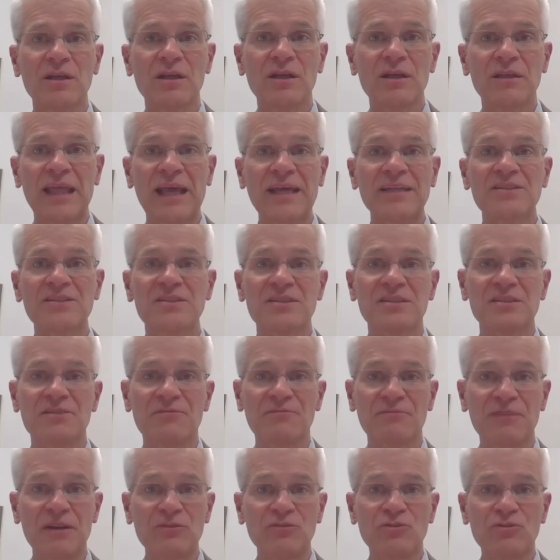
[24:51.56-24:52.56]
That's the
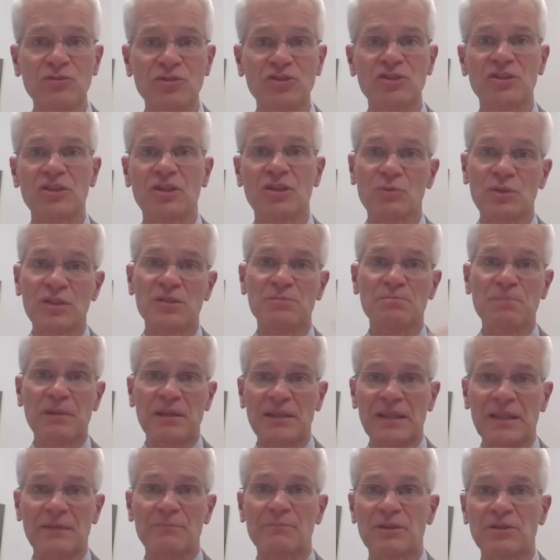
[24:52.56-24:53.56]
federal share. We
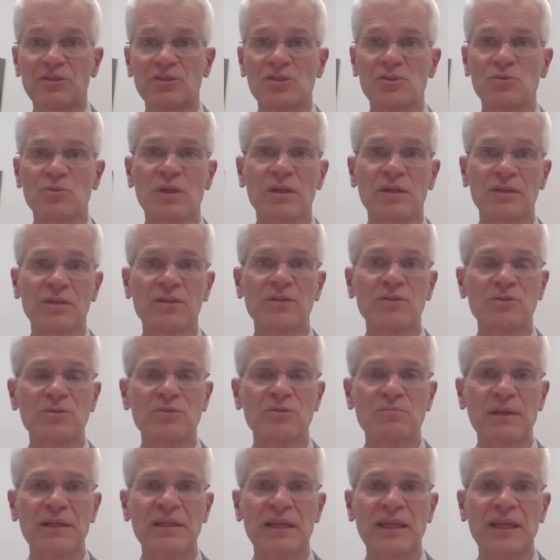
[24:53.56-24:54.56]
spend that much as well. In others,
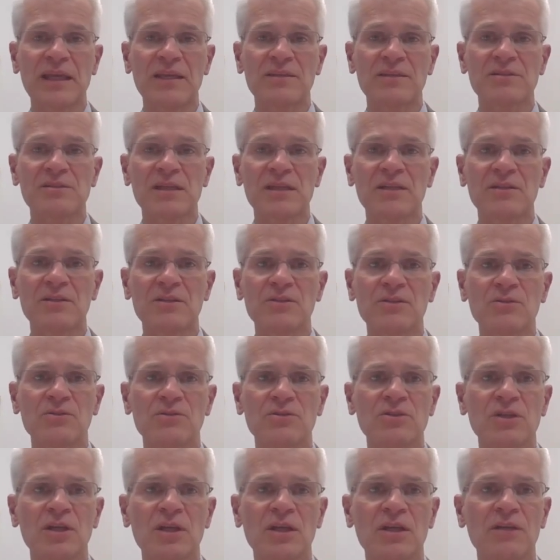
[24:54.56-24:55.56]
Medicaid is that
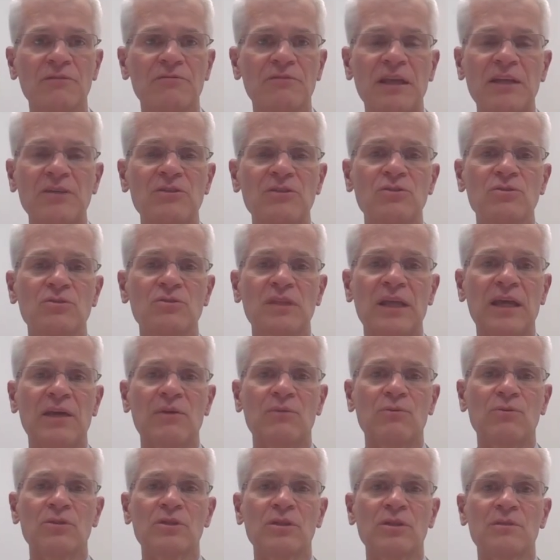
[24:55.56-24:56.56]
huge. If they do
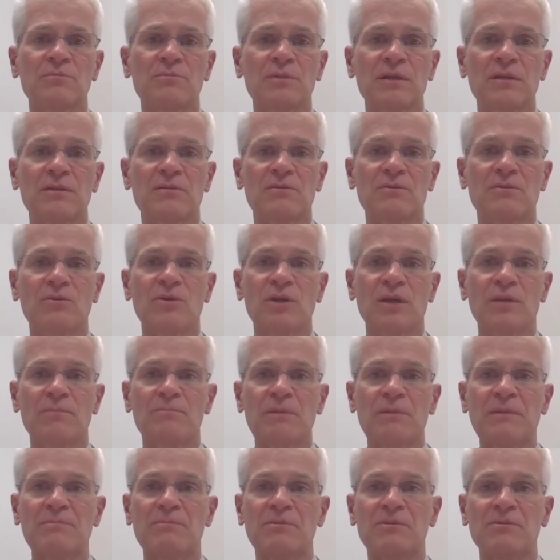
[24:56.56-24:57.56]
that, we're going to be throwing
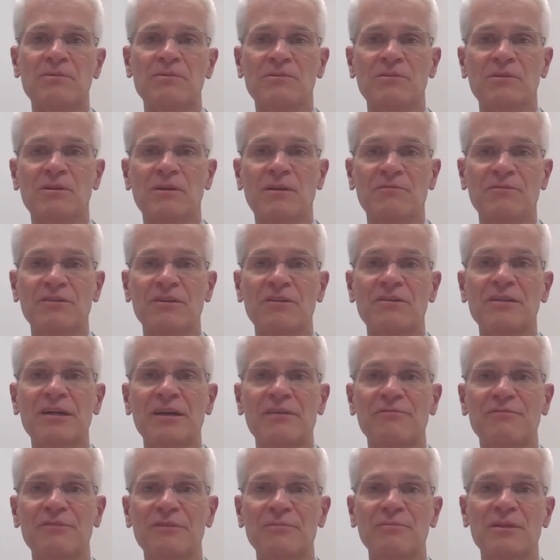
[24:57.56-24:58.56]
people off a
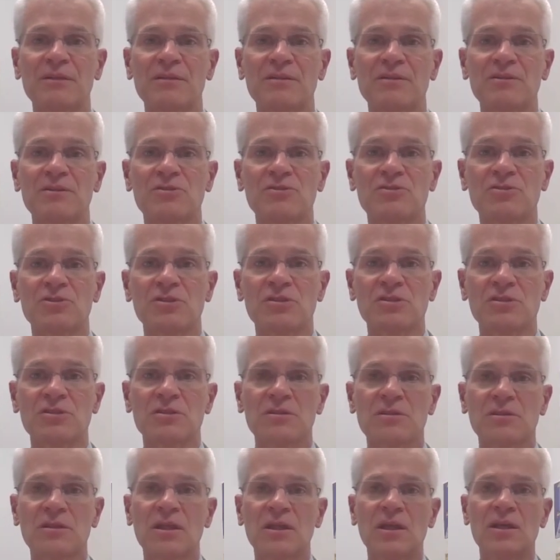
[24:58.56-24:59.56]
cliff. I mean, it's just
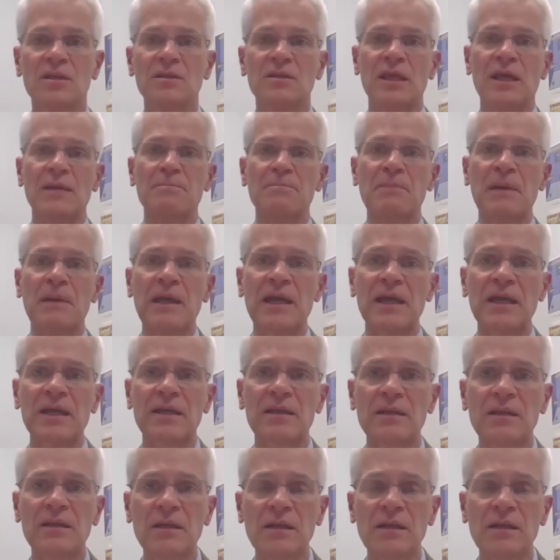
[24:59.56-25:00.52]
that bad.